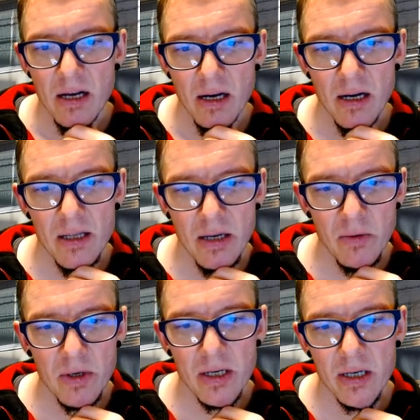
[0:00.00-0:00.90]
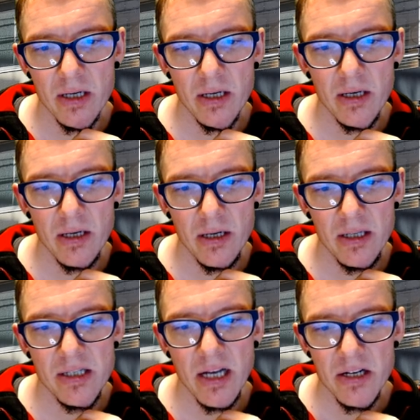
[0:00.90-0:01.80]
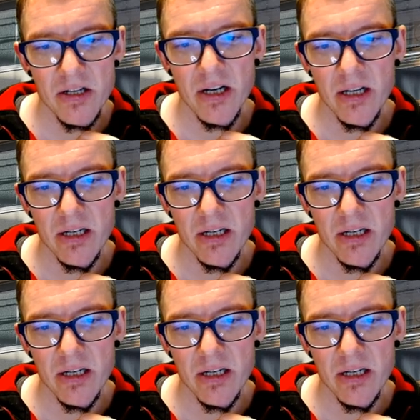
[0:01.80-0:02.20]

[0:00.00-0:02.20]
they want to instantiate